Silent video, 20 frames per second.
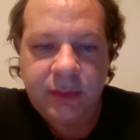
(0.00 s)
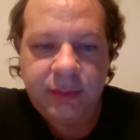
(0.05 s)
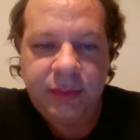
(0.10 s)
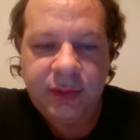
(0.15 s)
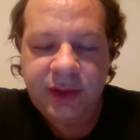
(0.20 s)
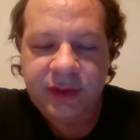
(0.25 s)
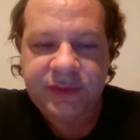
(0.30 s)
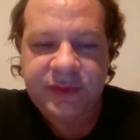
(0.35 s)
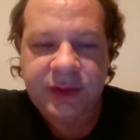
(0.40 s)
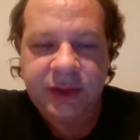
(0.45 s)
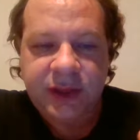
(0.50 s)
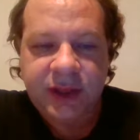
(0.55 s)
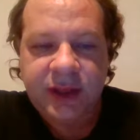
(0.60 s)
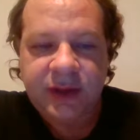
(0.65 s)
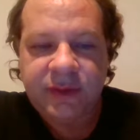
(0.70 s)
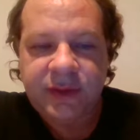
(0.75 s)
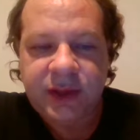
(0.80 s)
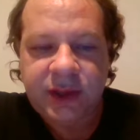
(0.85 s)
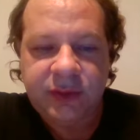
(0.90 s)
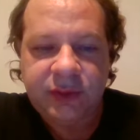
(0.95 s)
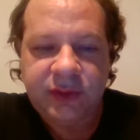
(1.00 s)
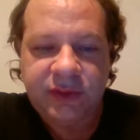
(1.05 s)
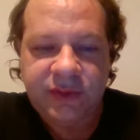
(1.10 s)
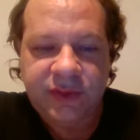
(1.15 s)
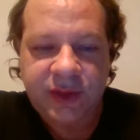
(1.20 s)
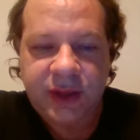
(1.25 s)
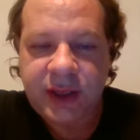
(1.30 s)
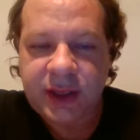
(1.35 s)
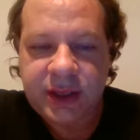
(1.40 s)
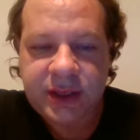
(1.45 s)
but if they're giving you
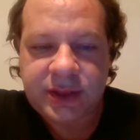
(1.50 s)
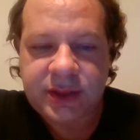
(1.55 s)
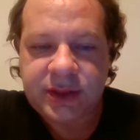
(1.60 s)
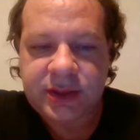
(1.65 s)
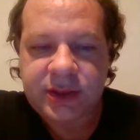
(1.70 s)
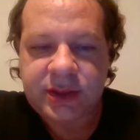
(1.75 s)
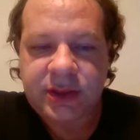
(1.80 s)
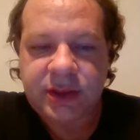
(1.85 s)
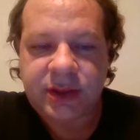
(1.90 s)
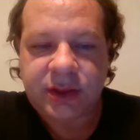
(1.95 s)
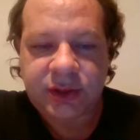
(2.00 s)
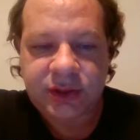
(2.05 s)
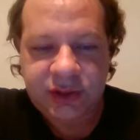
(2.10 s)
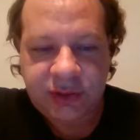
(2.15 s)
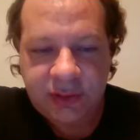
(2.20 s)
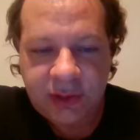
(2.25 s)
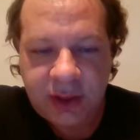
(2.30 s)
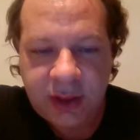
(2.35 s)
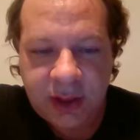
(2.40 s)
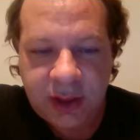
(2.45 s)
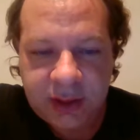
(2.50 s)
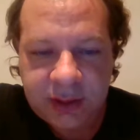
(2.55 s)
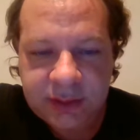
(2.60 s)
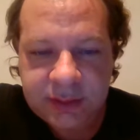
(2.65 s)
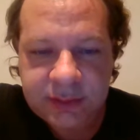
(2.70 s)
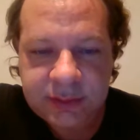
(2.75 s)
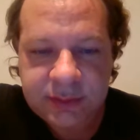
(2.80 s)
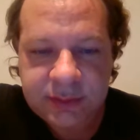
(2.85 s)
advice, they're trying.